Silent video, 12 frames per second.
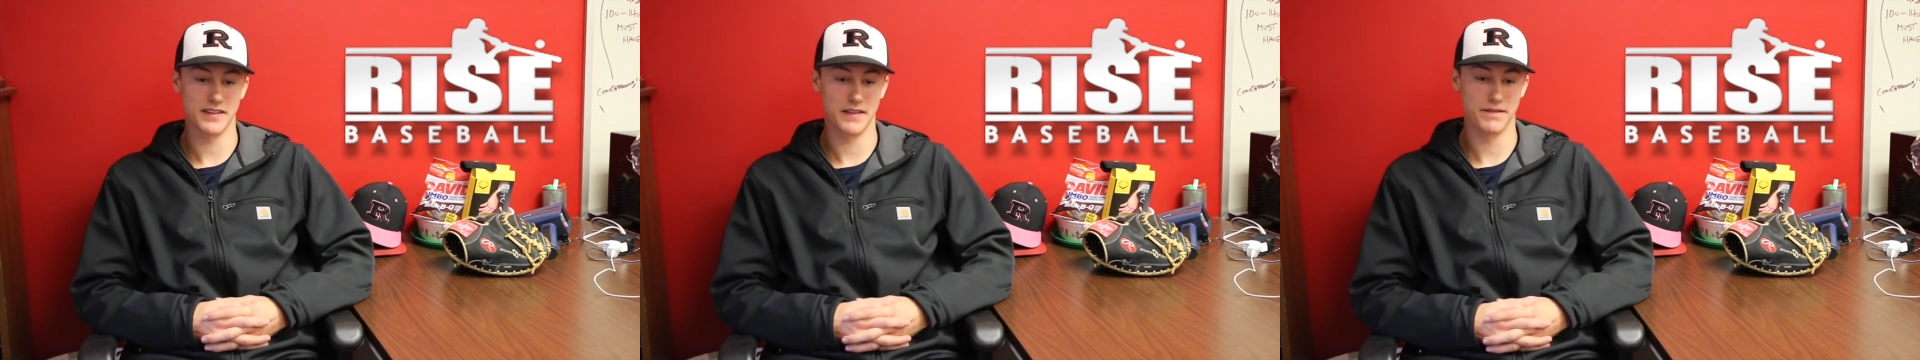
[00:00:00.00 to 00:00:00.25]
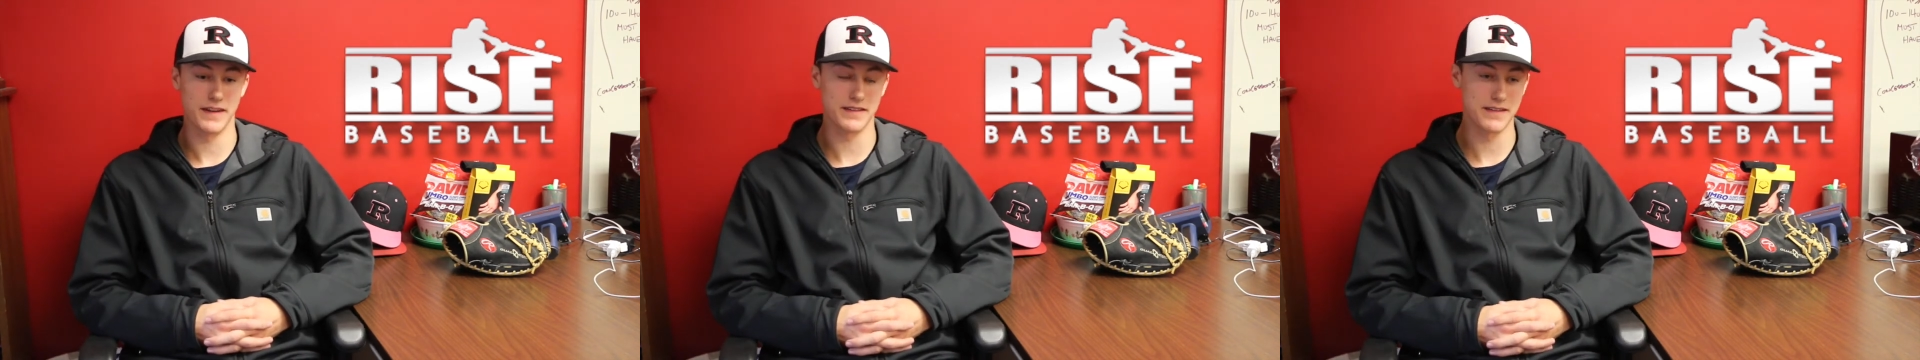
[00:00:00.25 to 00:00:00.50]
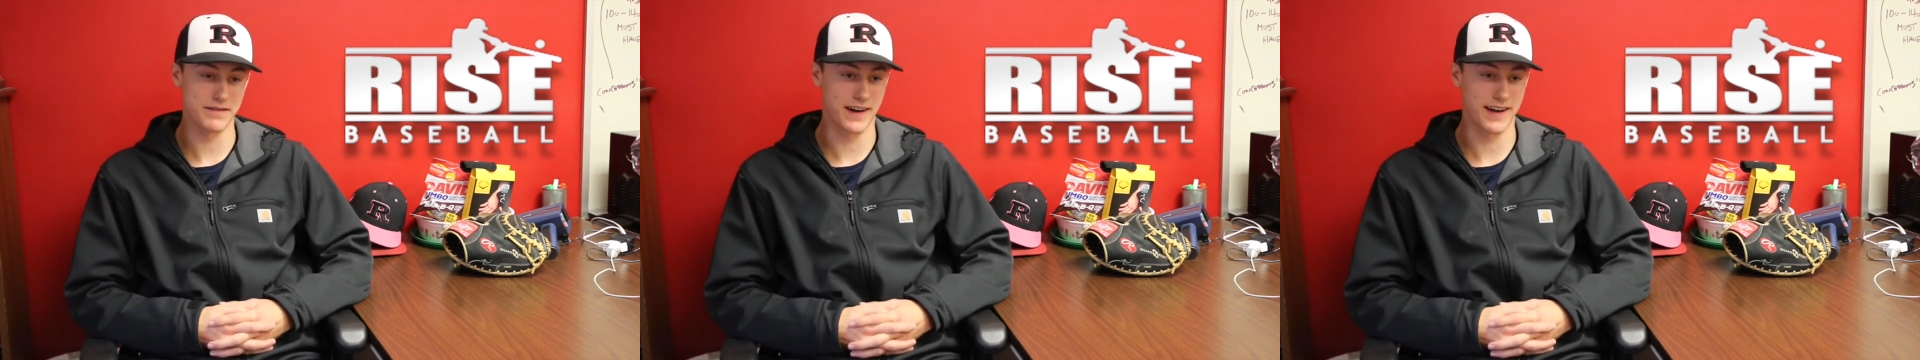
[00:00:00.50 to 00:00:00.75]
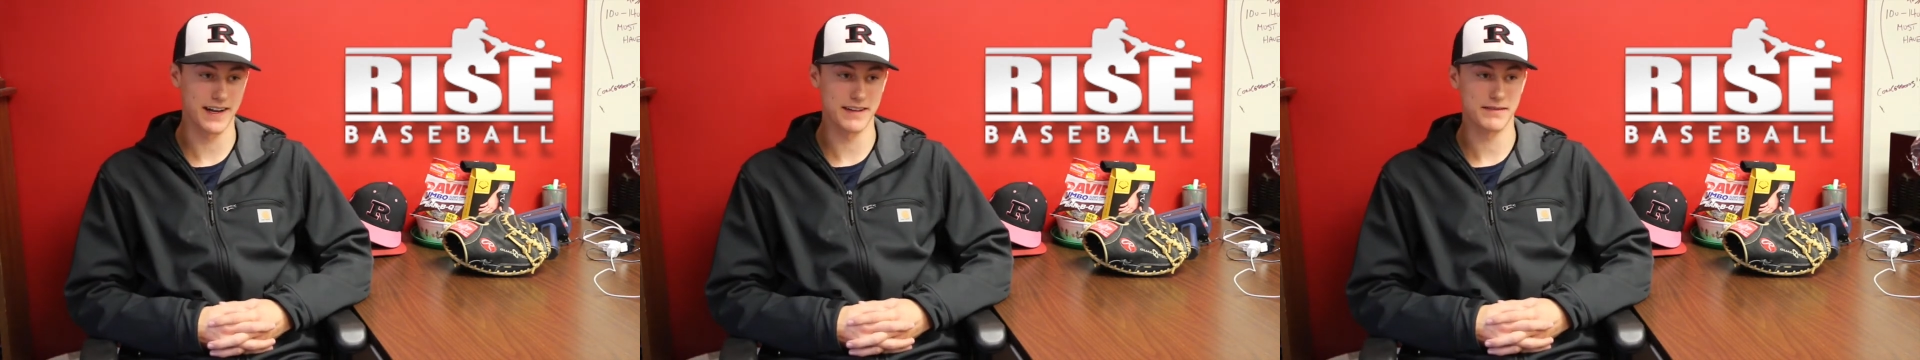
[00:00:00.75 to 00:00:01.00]
the
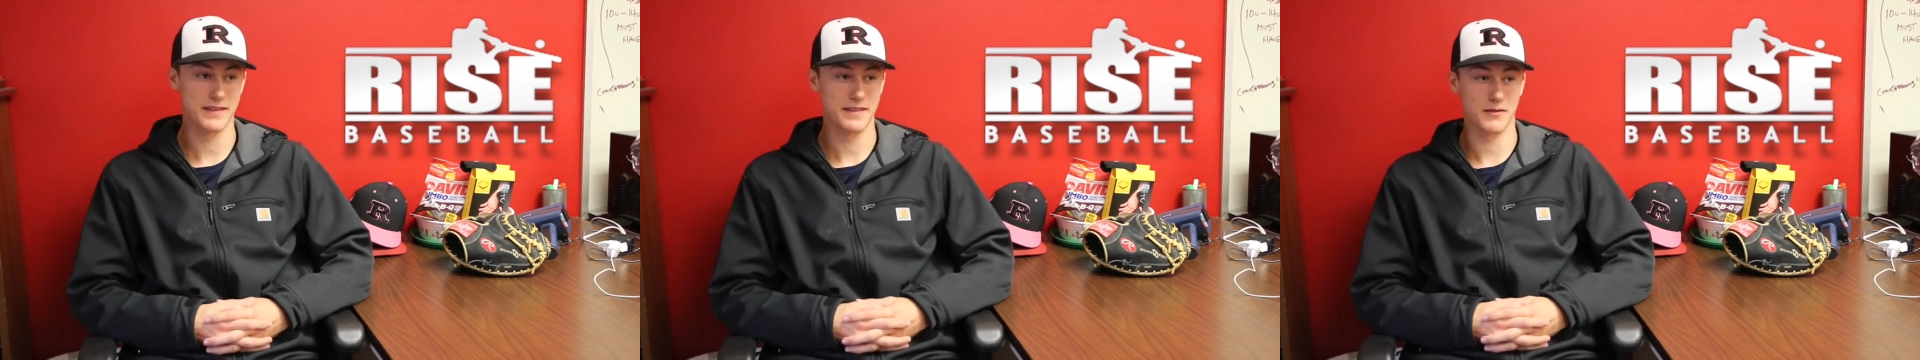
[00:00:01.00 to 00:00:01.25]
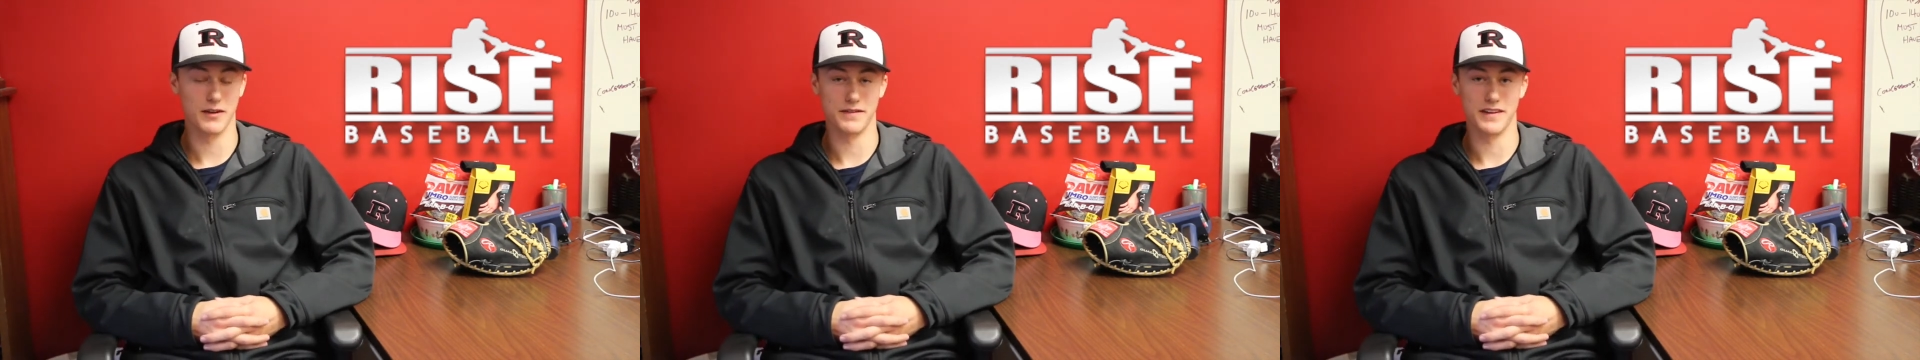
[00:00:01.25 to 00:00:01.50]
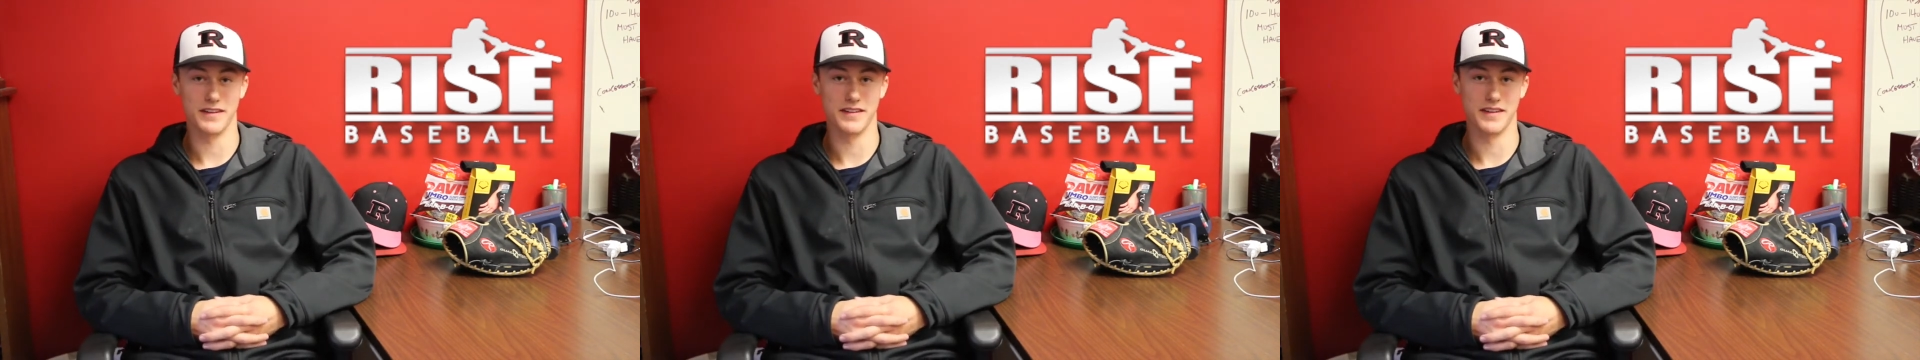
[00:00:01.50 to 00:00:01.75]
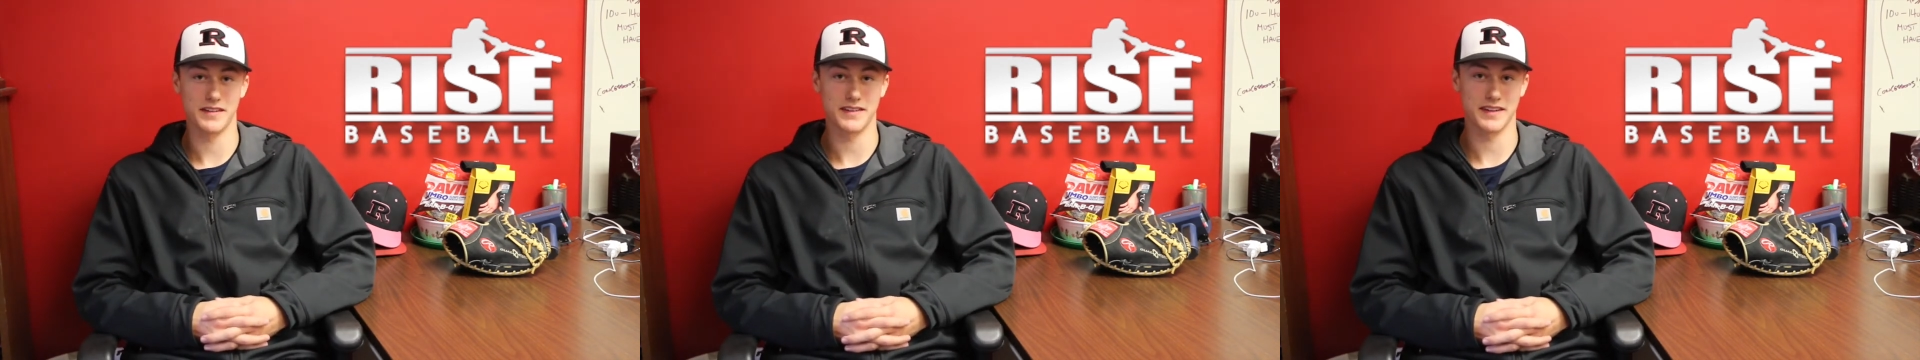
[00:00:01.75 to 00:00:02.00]
55 with
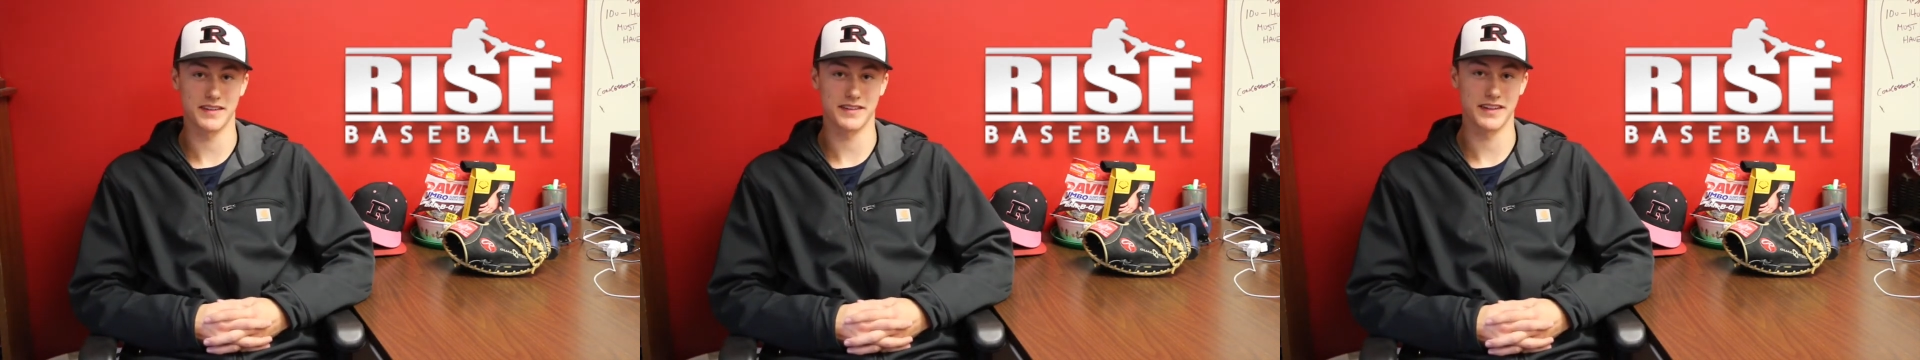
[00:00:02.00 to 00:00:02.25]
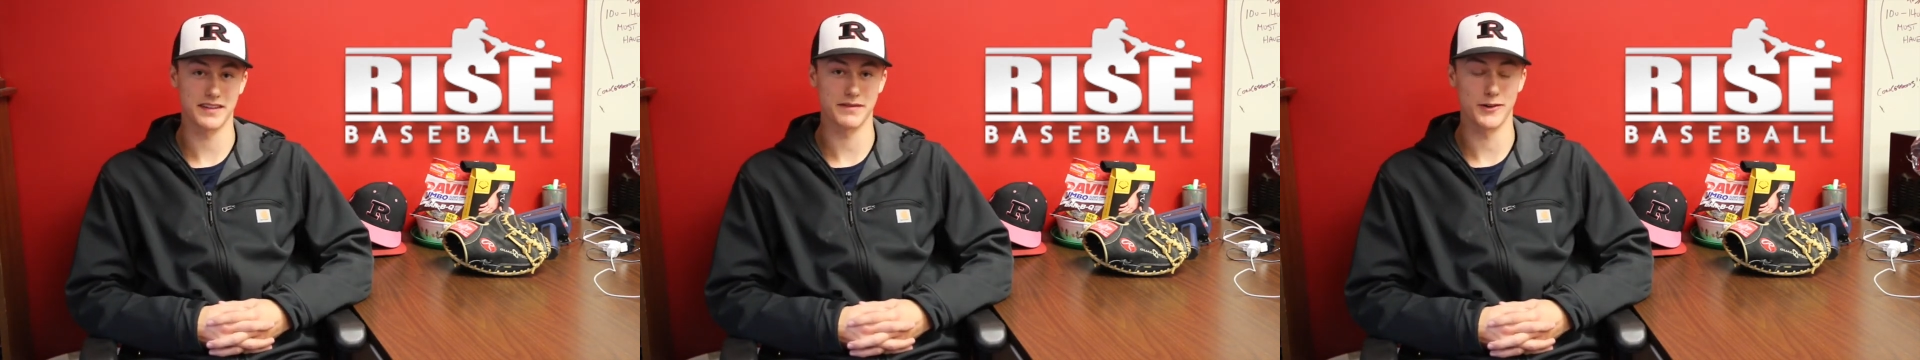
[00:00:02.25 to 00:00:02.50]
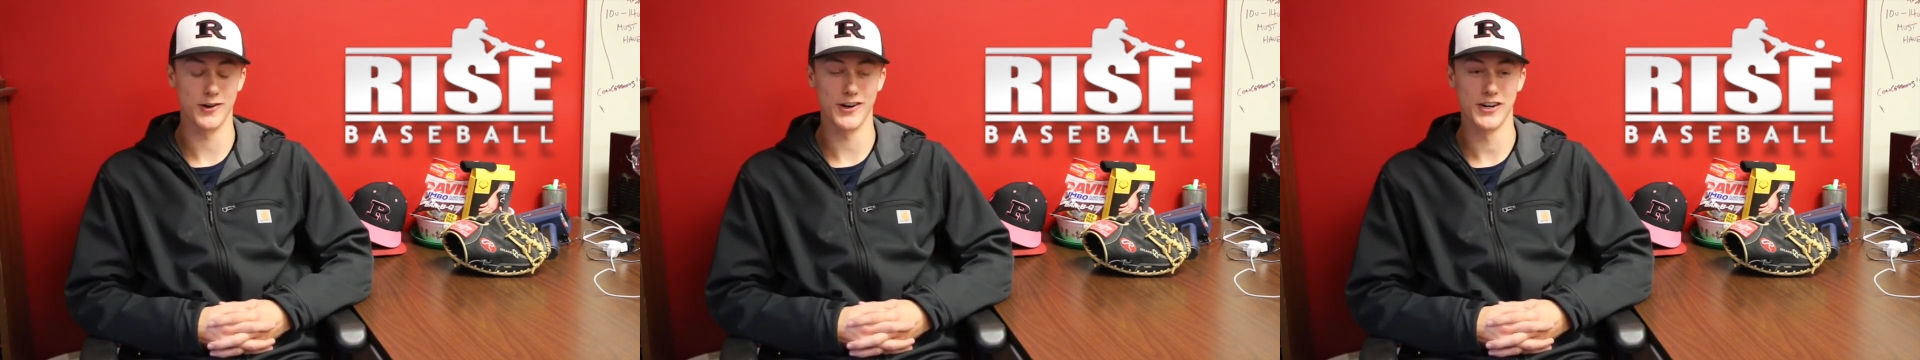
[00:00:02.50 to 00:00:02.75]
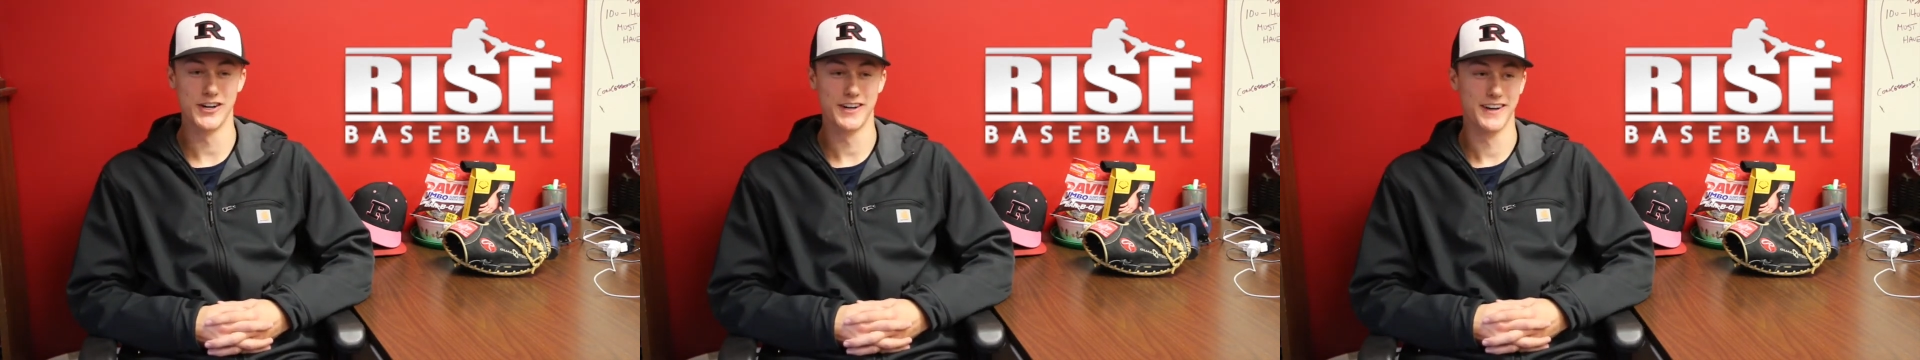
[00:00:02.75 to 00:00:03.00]
a 664.